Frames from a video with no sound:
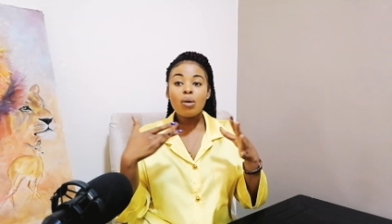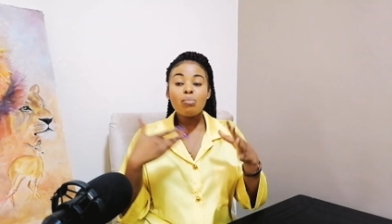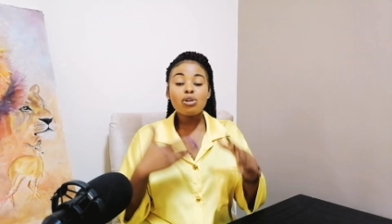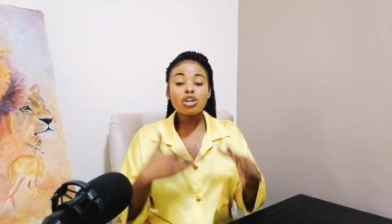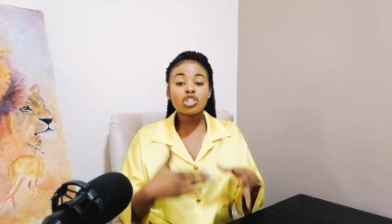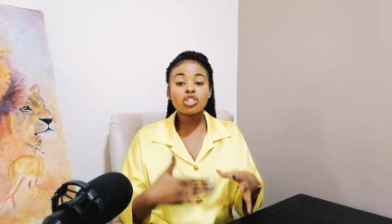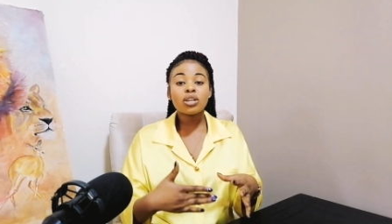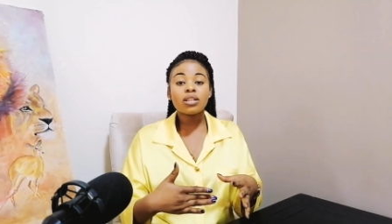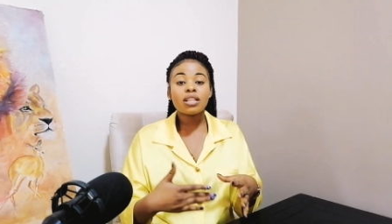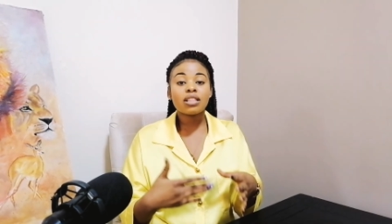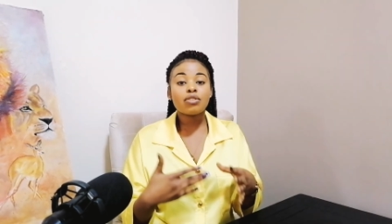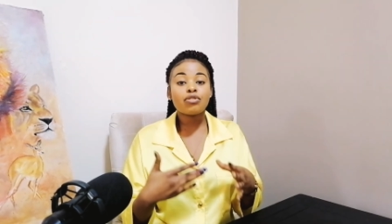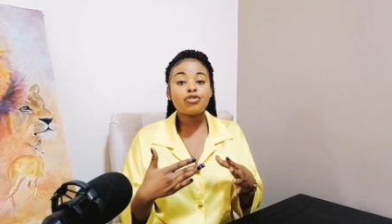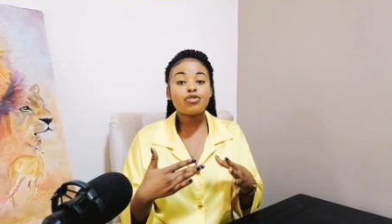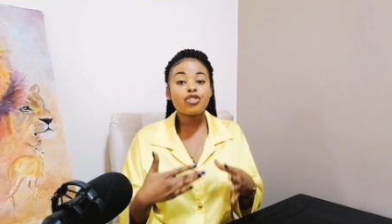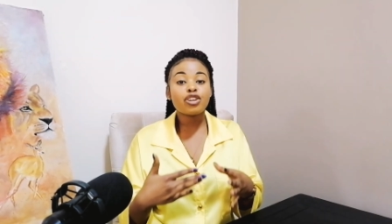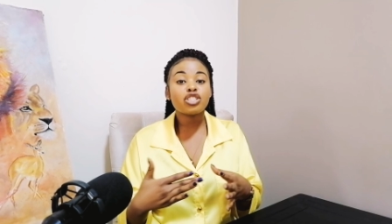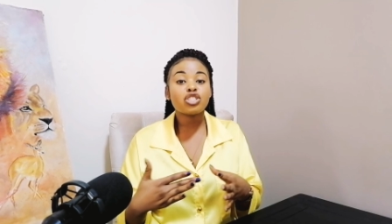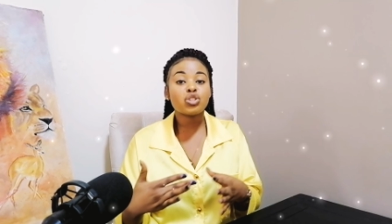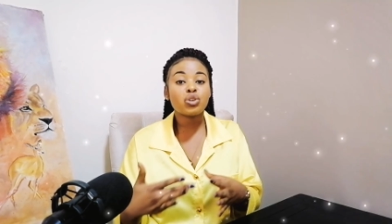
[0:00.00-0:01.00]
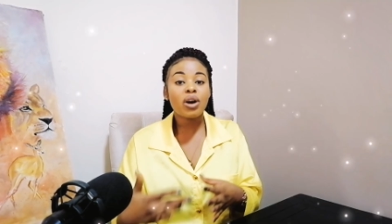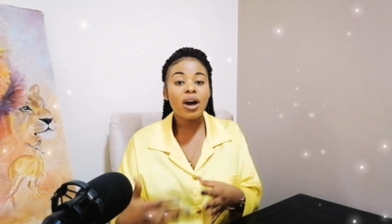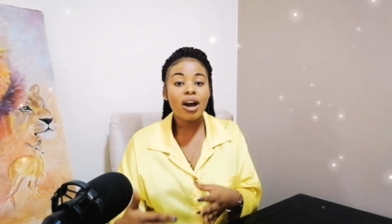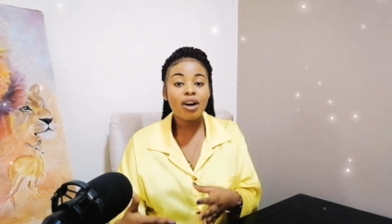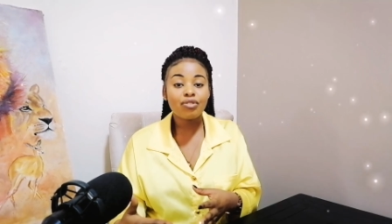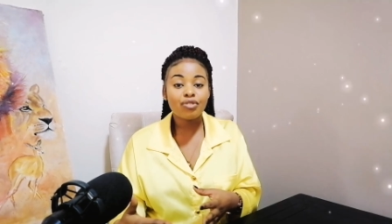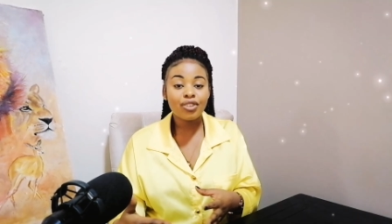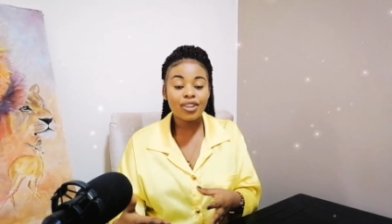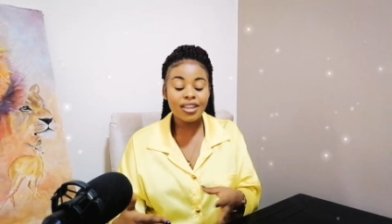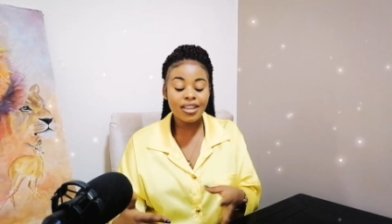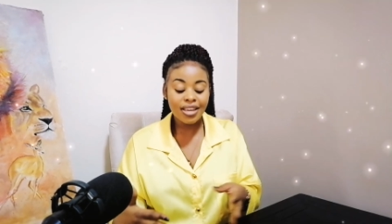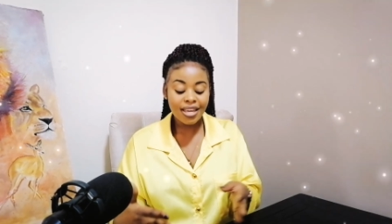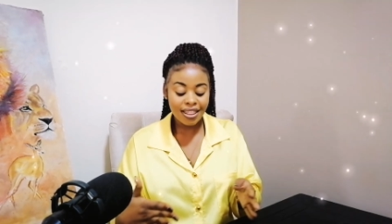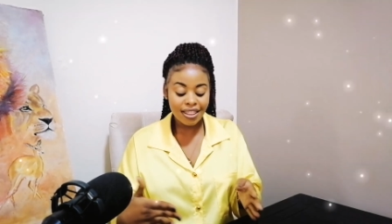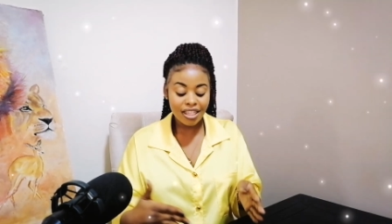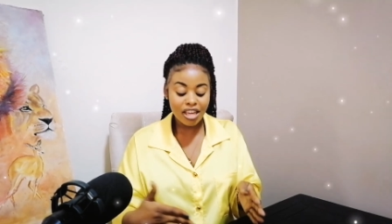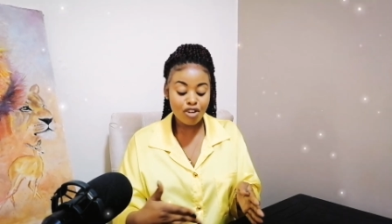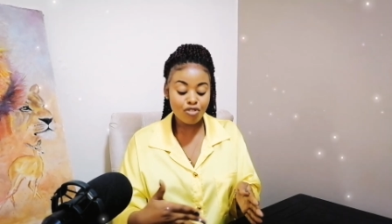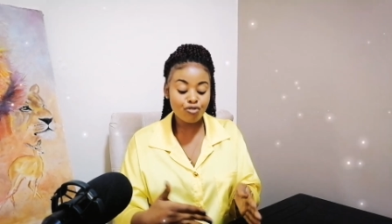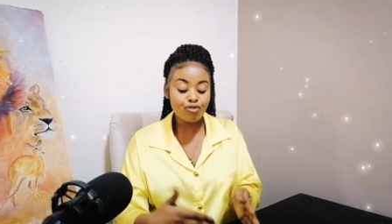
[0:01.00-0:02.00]
make sure that the friends you're having
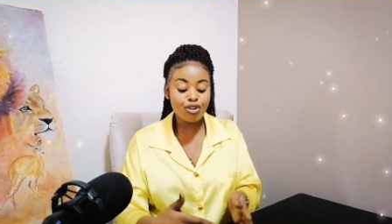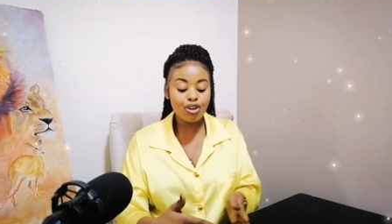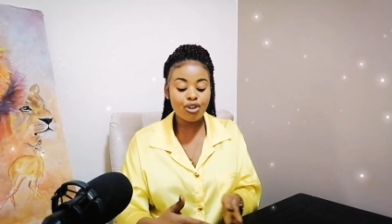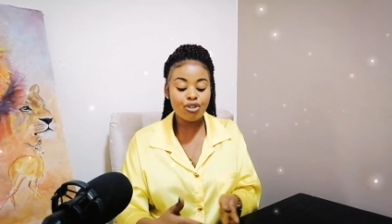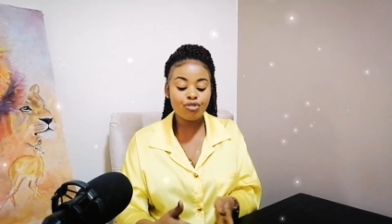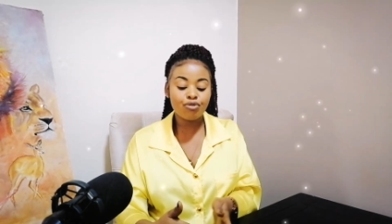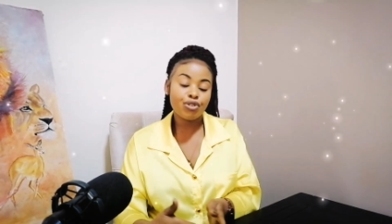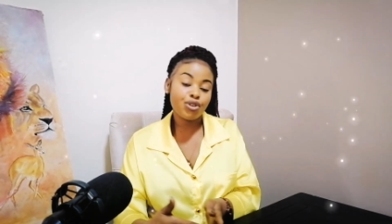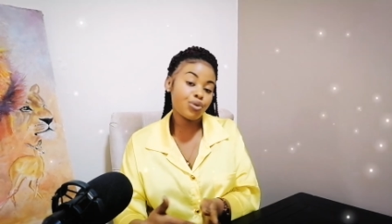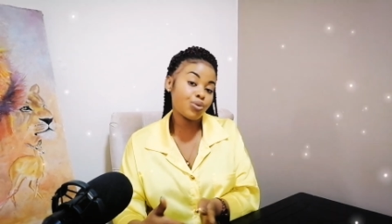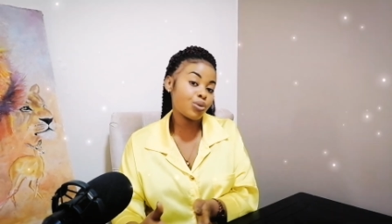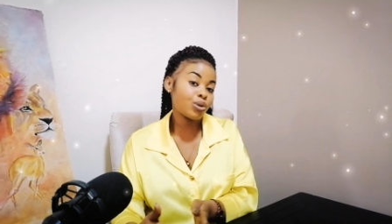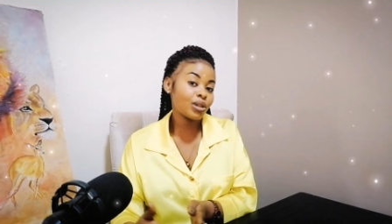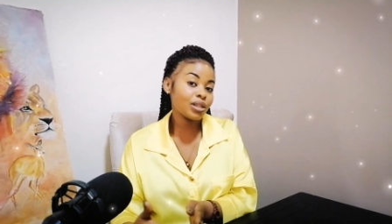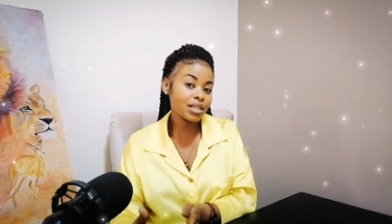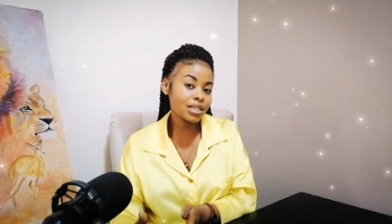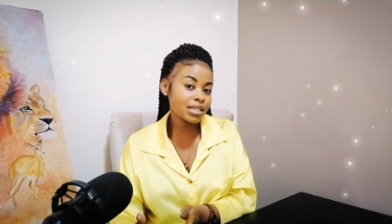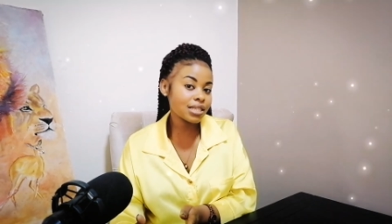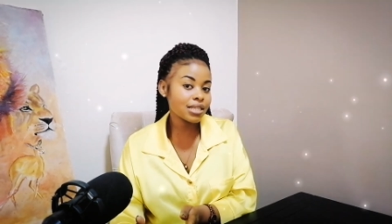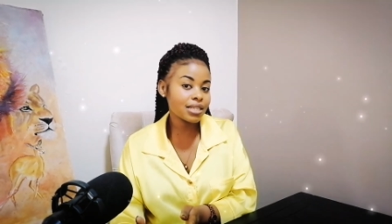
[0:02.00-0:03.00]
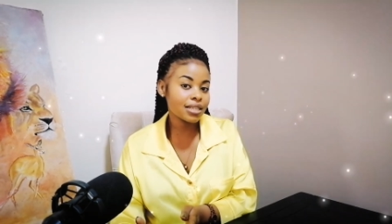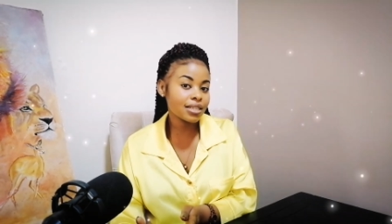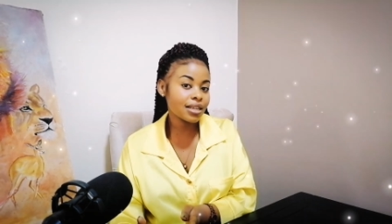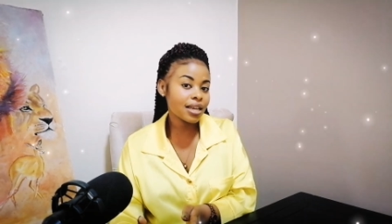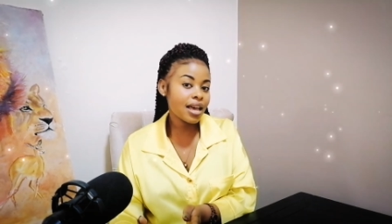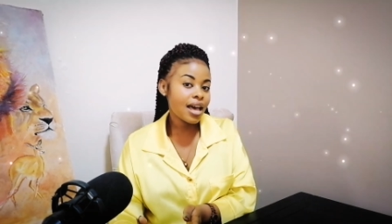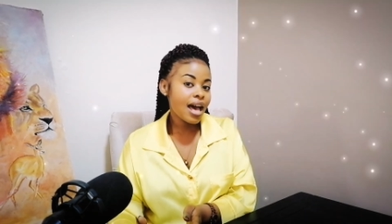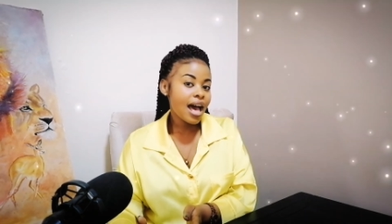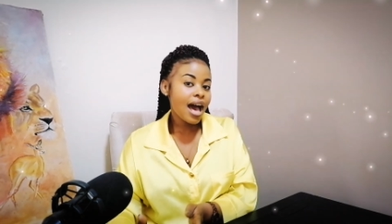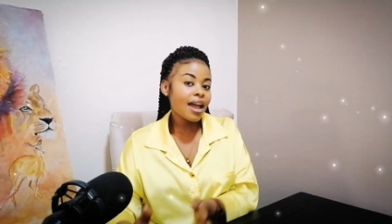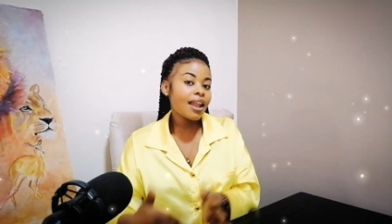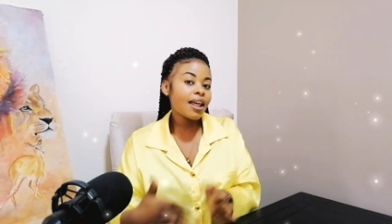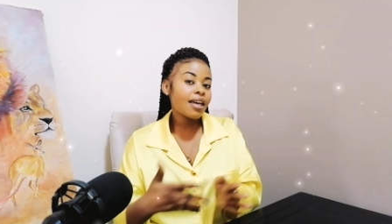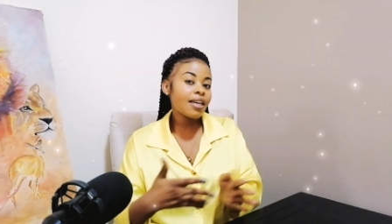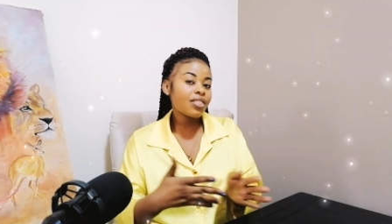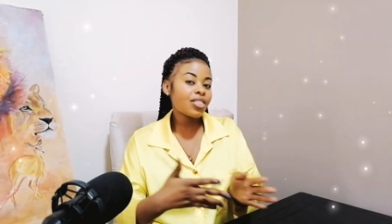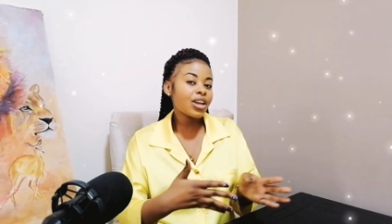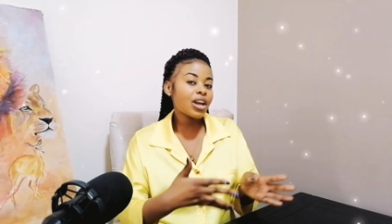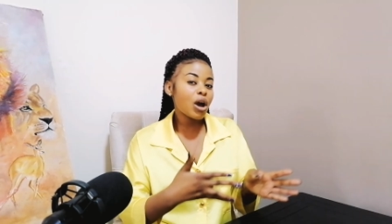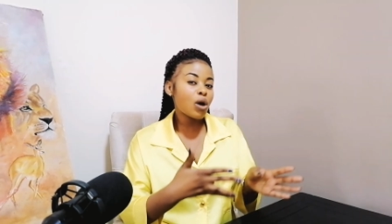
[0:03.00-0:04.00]
they're very very well listed
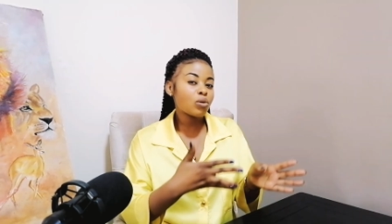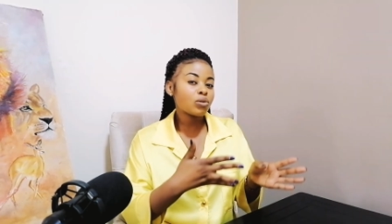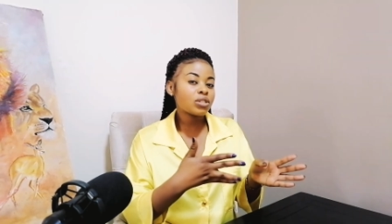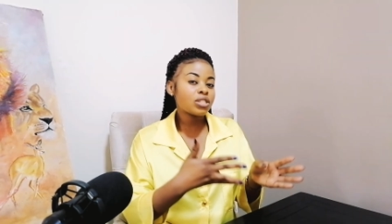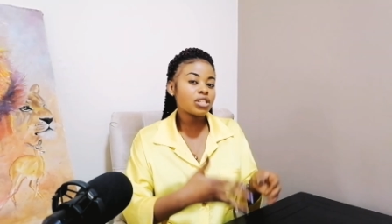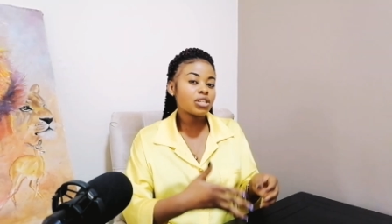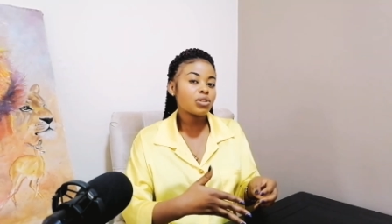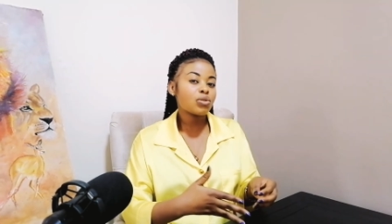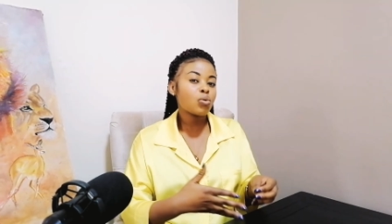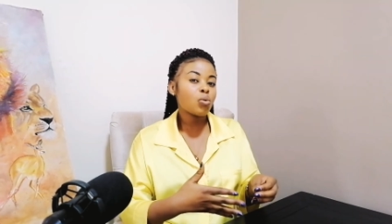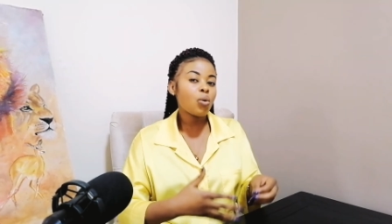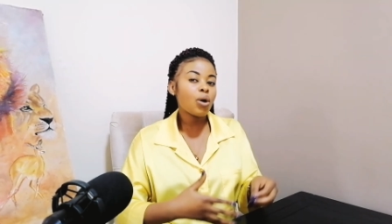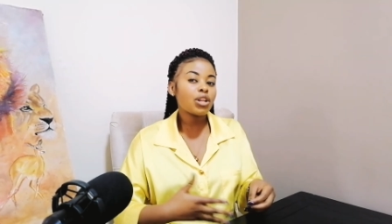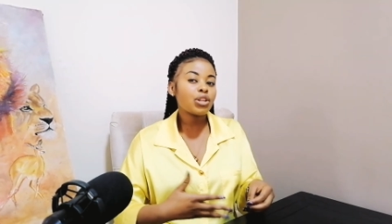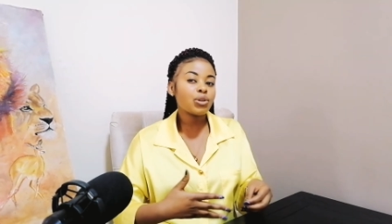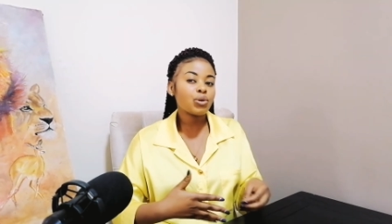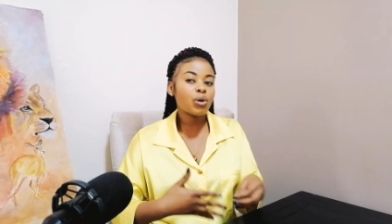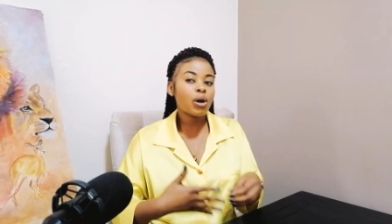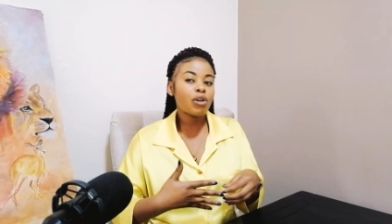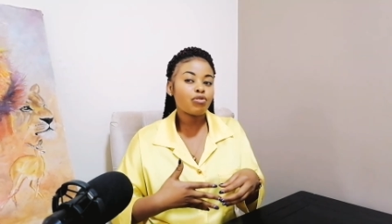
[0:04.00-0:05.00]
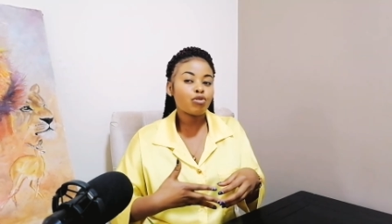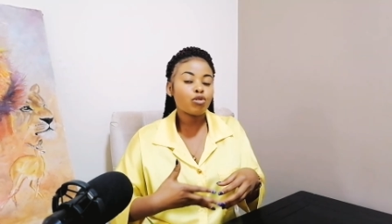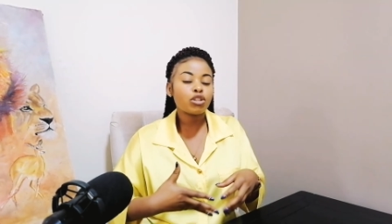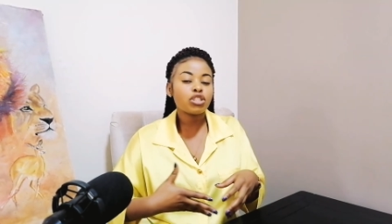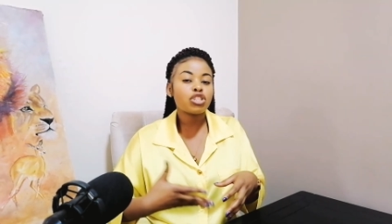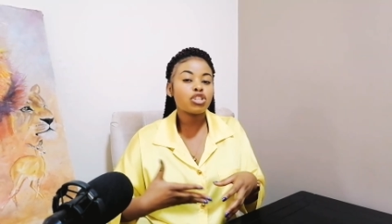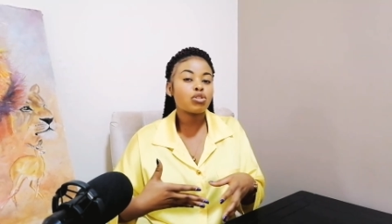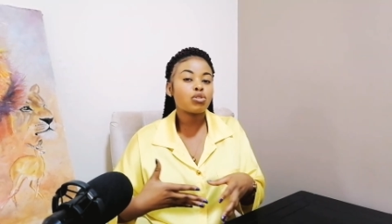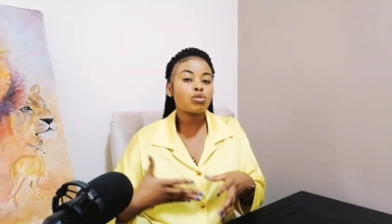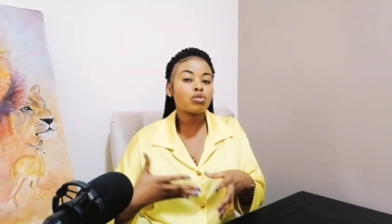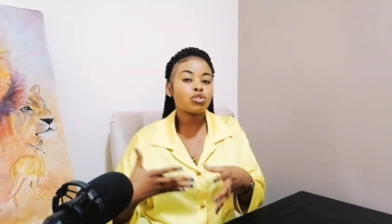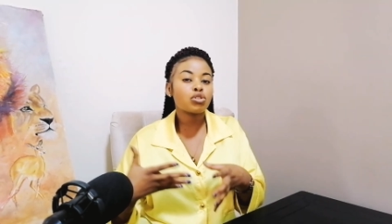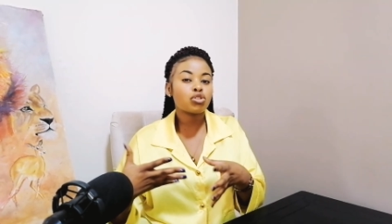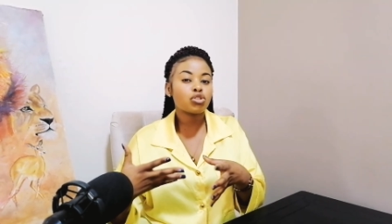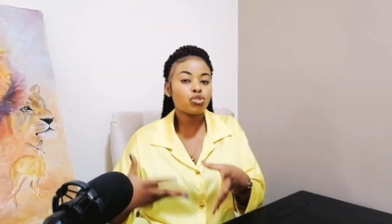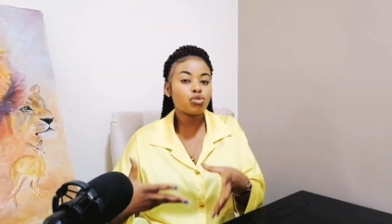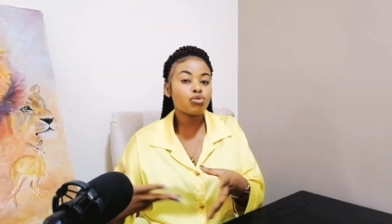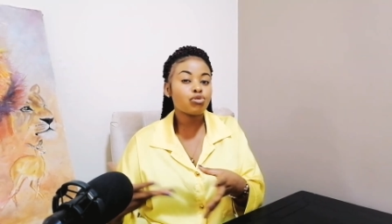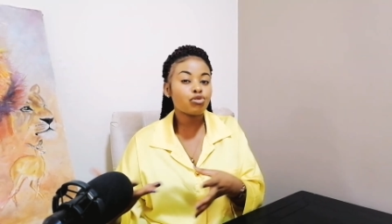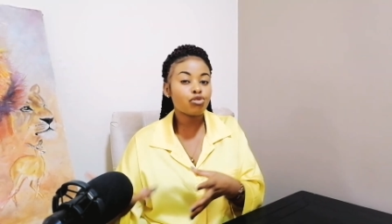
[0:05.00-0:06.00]
another thing i would tell you while you have gotten those new